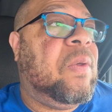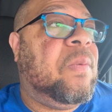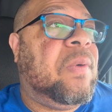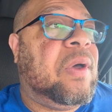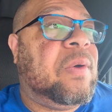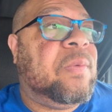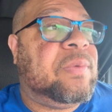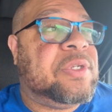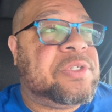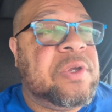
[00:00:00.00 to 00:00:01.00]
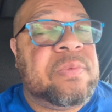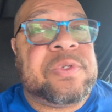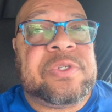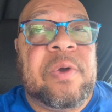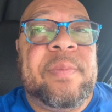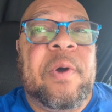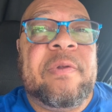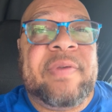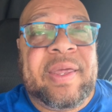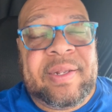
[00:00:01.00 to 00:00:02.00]
Well, the student was so
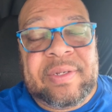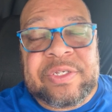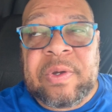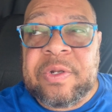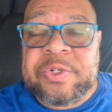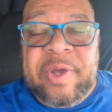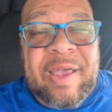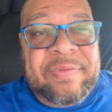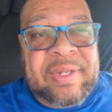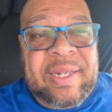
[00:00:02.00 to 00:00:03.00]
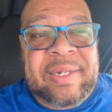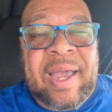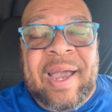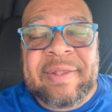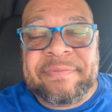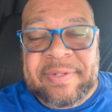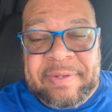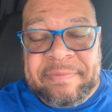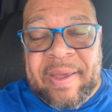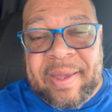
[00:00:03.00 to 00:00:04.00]
motivated, he started driving at
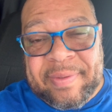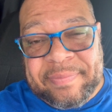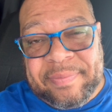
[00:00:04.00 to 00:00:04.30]
9:55,